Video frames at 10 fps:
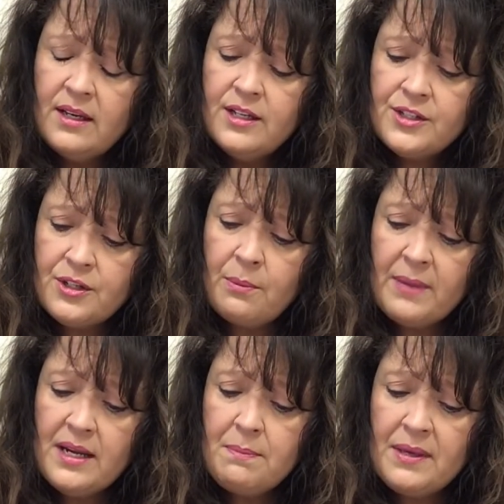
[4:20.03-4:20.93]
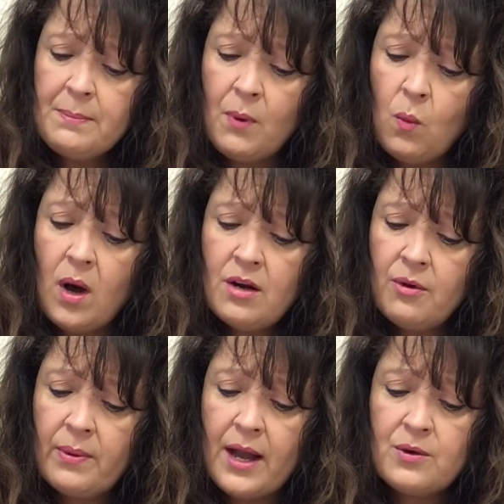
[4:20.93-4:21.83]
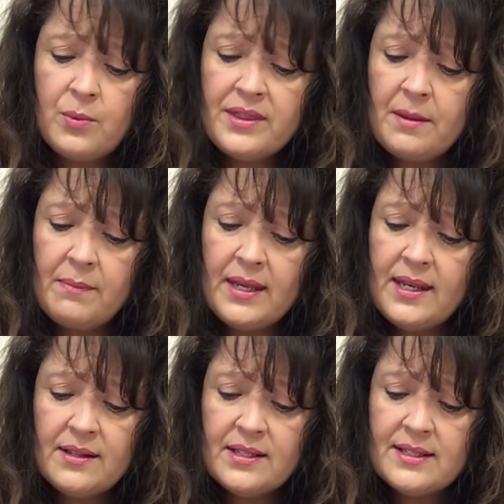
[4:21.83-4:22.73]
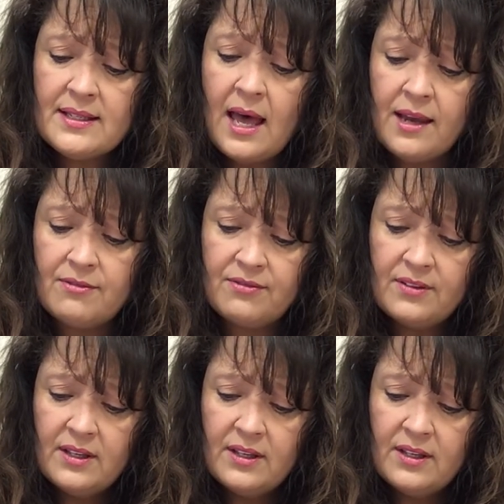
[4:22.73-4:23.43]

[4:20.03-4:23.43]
So many people walk around with a meaningless life.